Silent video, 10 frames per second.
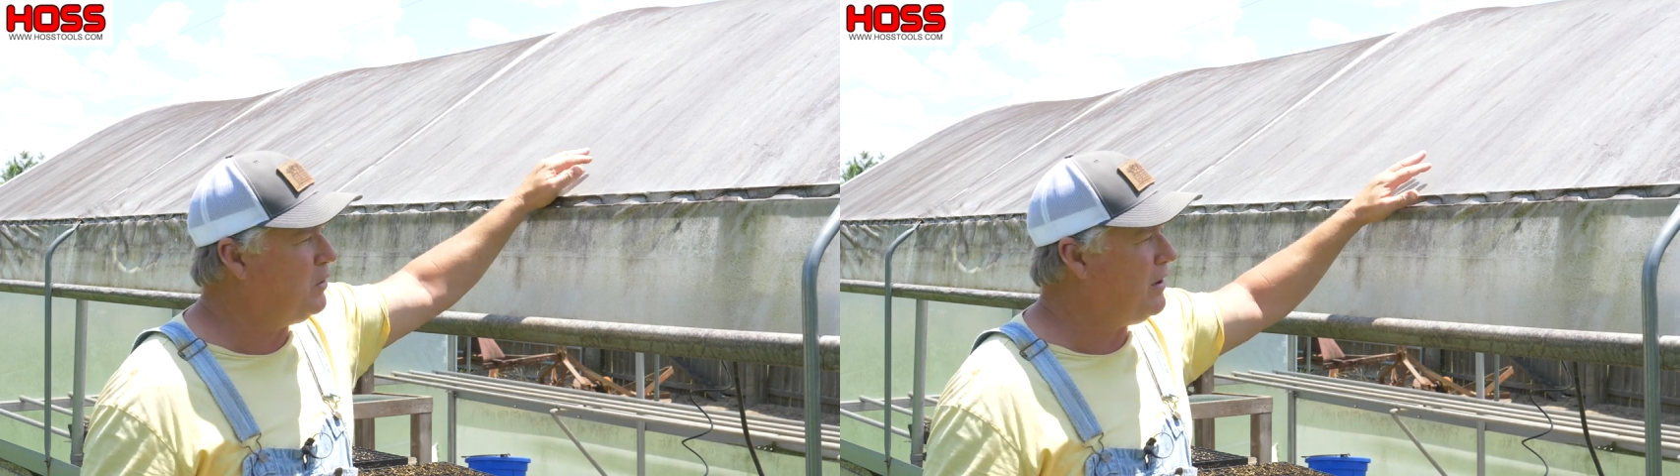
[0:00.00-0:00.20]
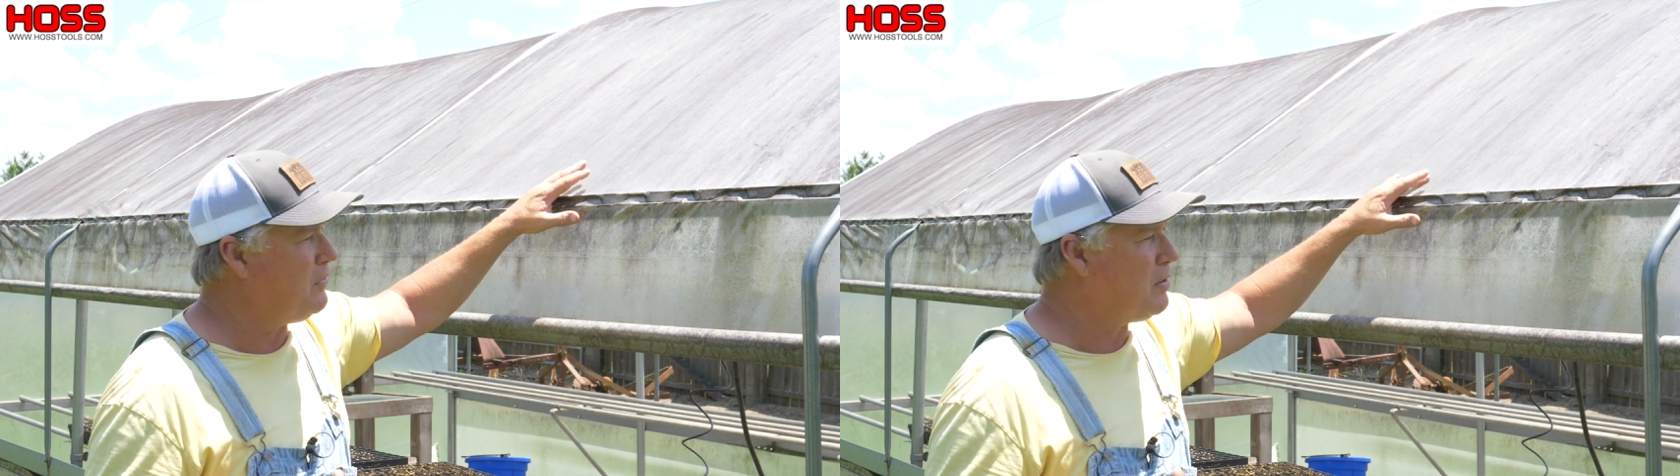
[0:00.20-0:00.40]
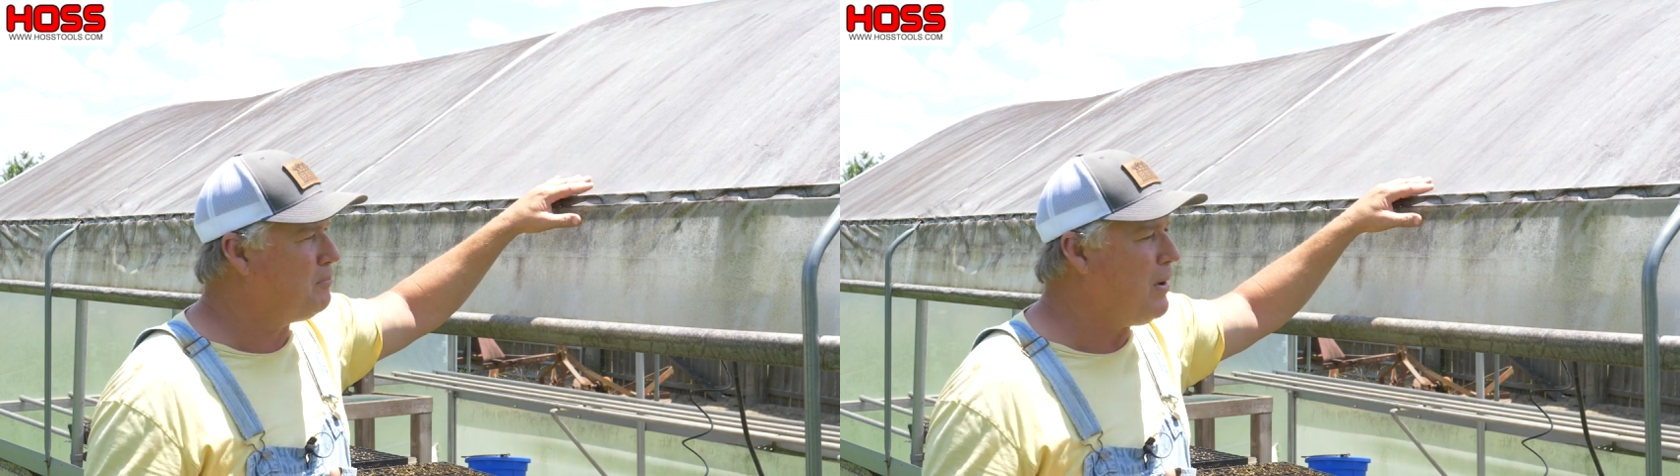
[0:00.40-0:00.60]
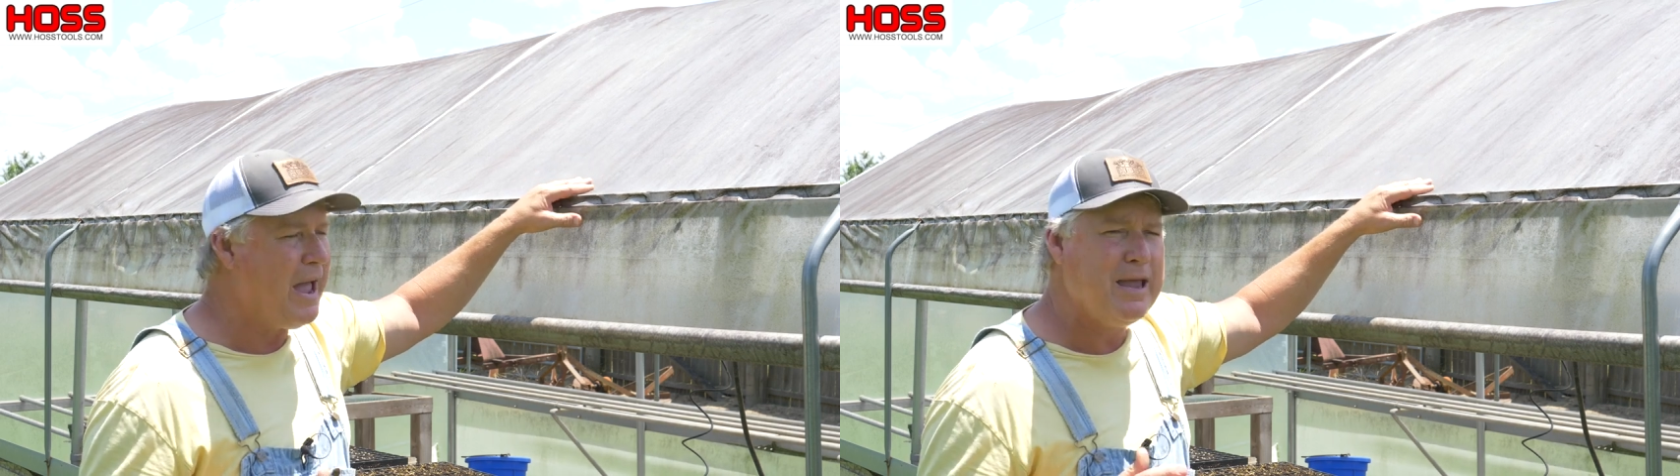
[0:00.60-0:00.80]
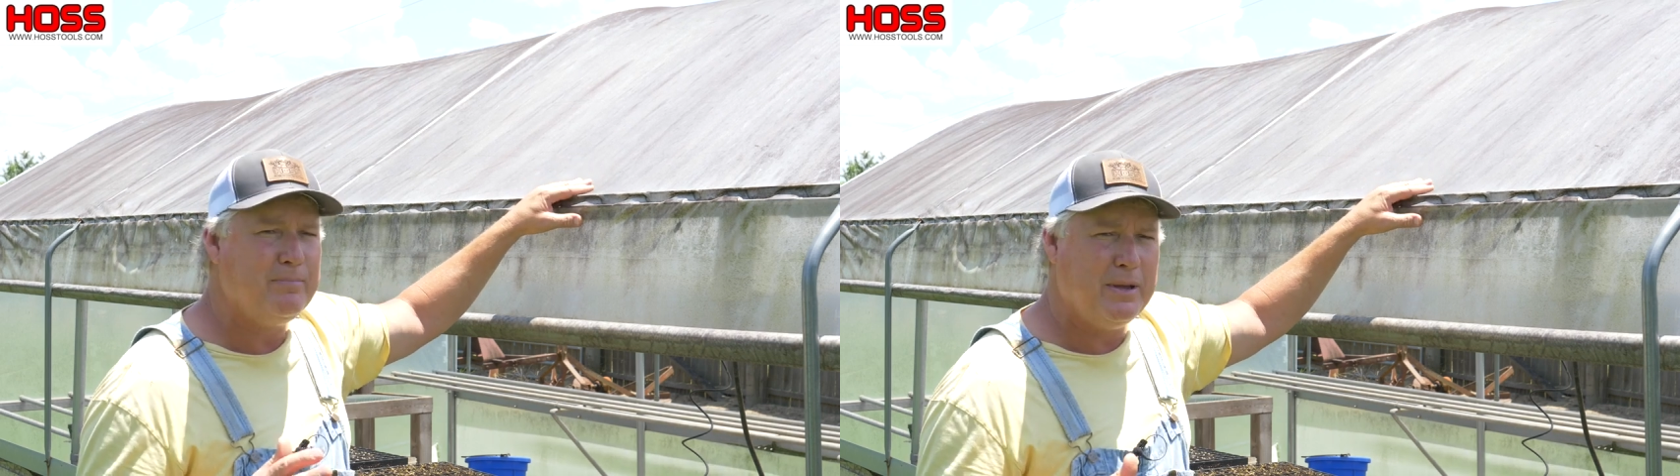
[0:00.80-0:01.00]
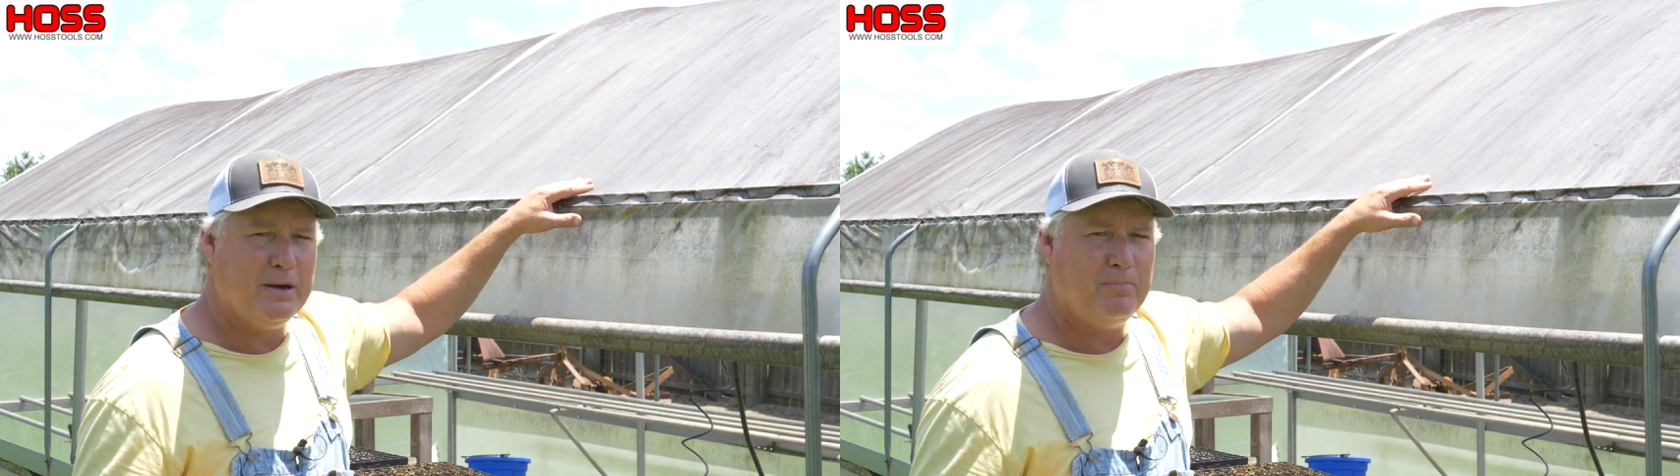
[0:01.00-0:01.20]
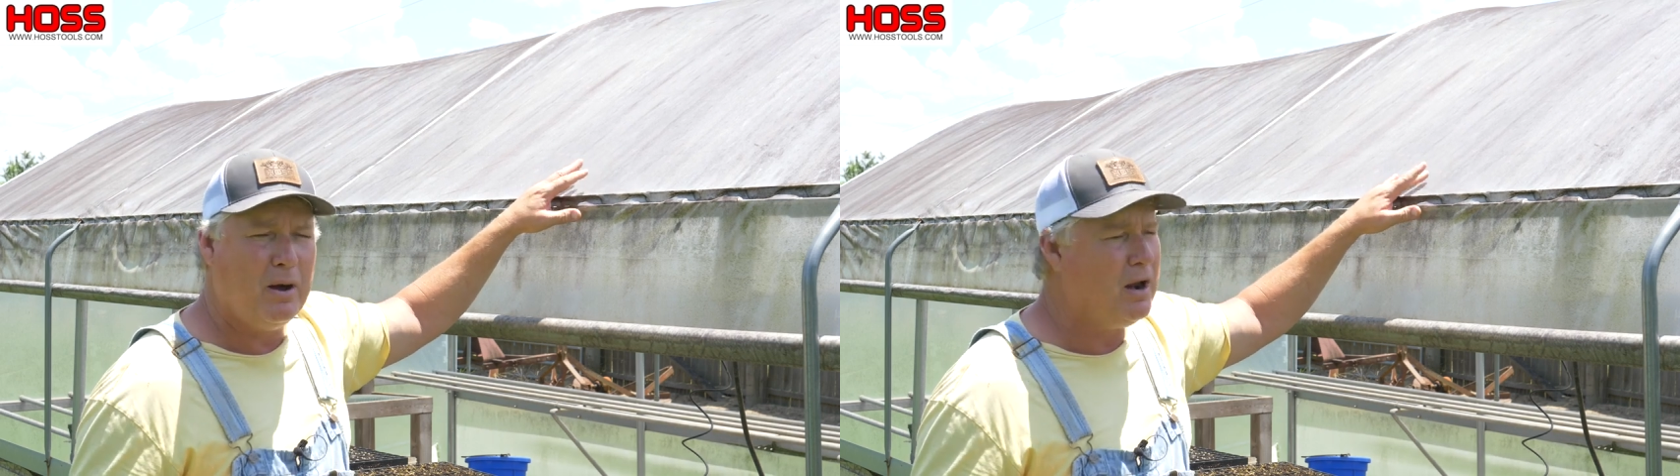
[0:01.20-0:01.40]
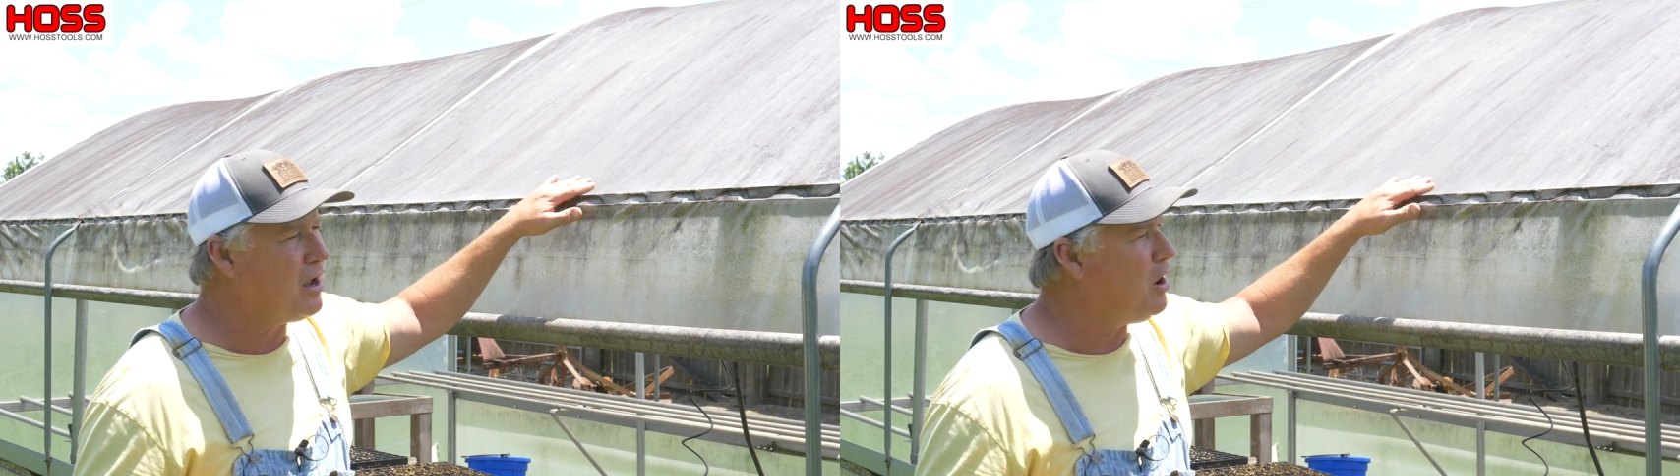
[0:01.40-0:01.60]
We have a 8 mil
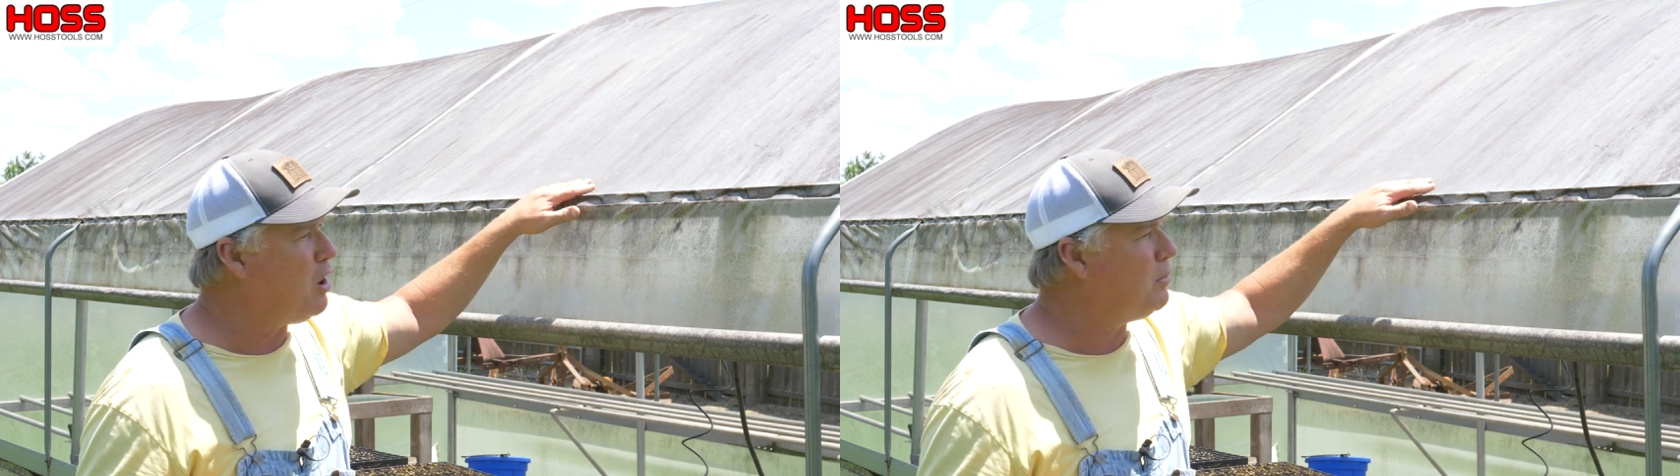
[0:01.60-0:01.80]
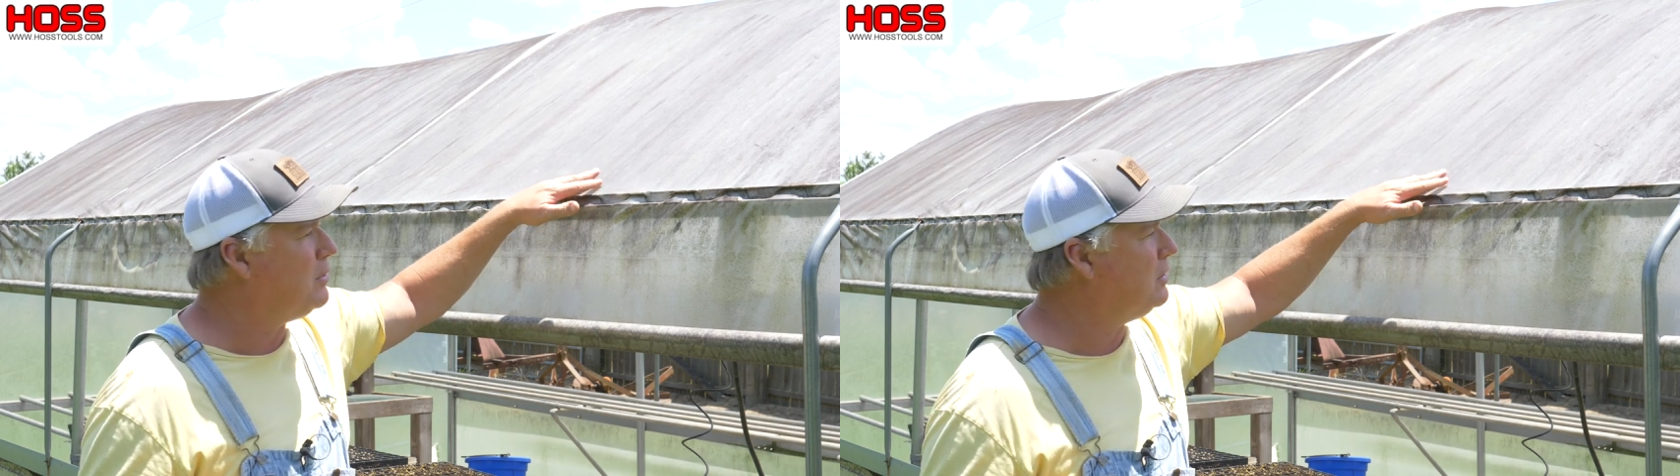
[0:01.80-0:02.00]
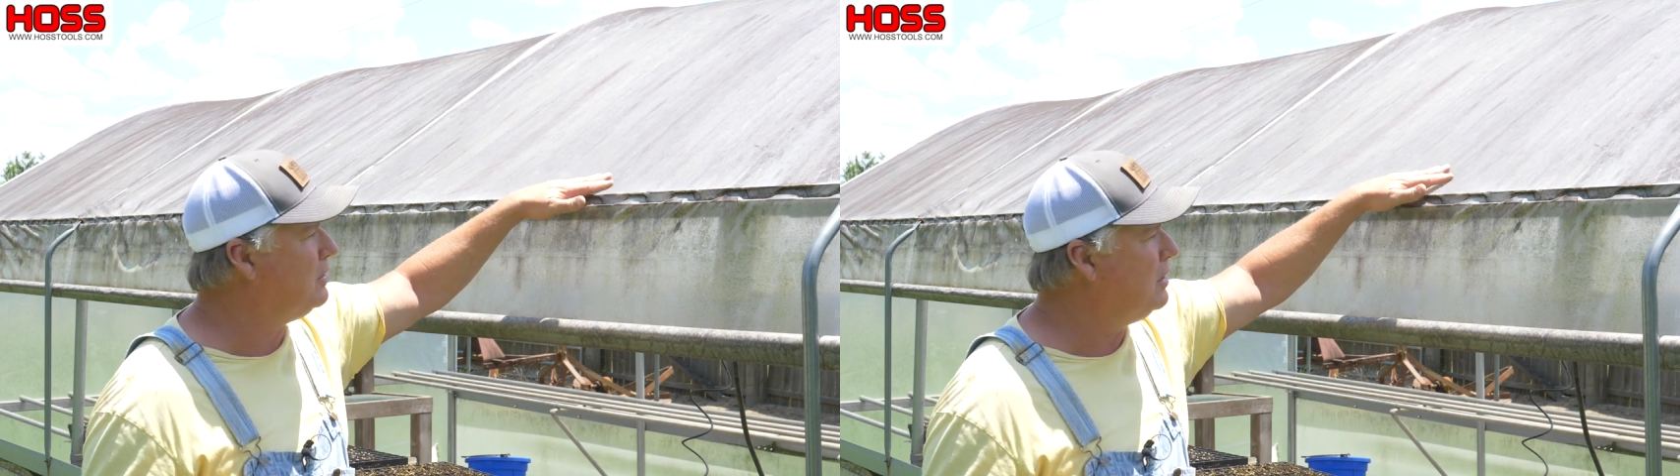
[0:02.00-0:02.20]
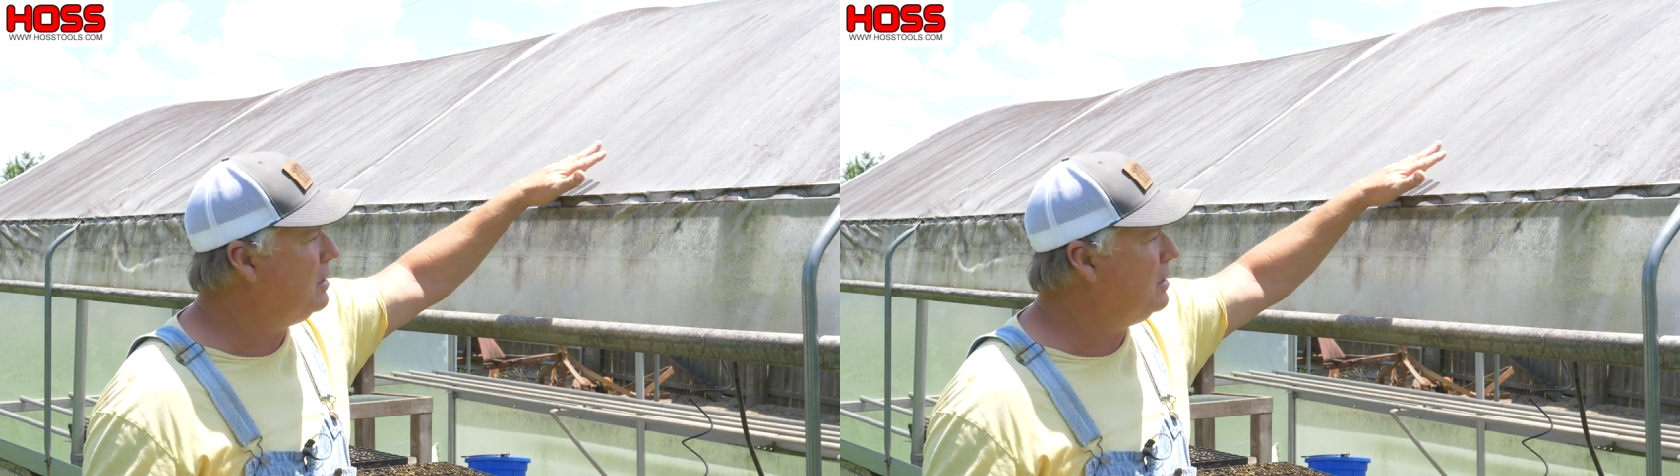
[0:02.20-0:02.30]
polycarbonate